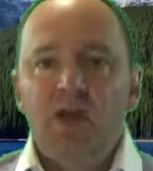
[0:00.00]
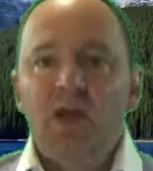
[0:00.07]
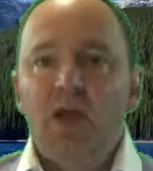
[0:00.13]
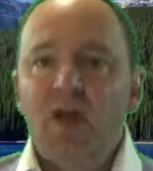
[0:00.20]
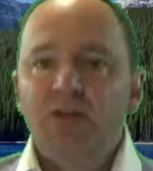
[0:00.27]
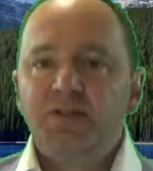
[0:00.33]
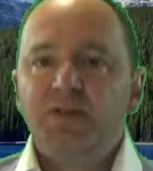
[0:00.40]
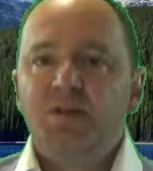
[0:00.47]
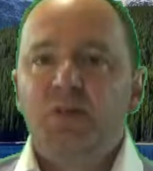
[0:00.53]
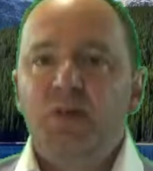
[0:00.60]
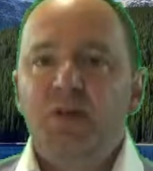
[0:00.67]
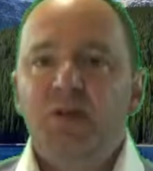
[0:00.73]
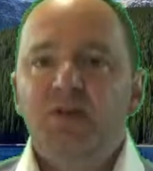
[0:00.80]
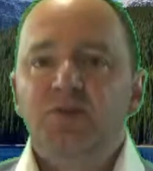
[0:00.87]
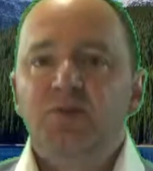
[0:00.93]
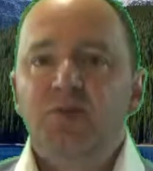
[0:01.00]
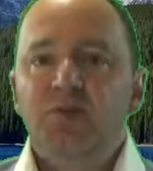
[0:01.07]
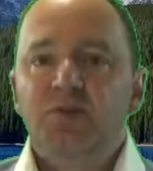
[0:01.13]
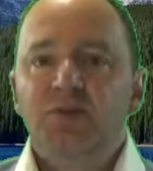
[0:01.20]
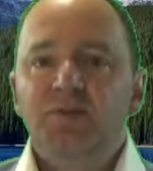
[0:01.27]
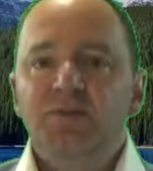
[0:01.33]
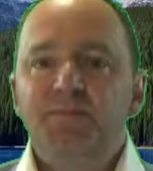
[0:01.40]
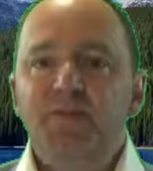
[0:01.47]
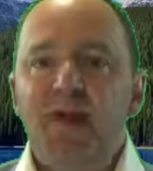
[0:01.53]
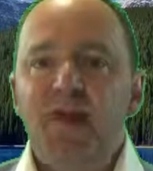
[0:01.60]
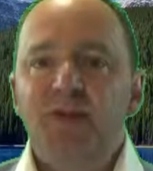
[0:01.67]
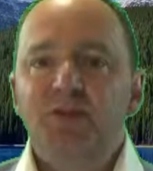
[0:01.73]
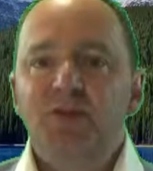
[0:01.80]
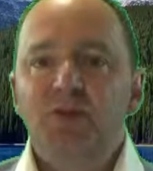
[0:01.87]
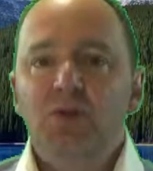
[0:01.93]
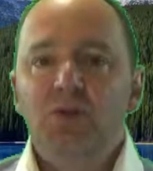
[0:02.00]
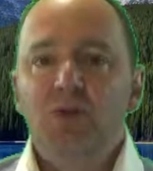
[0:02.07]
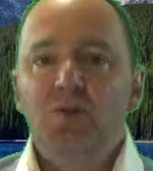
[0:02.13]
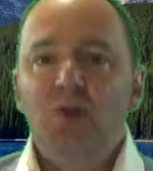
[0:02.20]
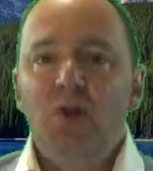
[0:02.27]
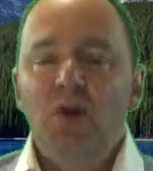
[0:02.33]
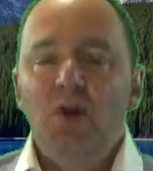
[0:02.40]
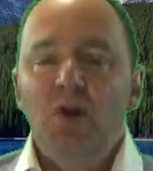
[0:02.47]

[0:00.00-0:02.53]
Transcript: lots of credence with respect to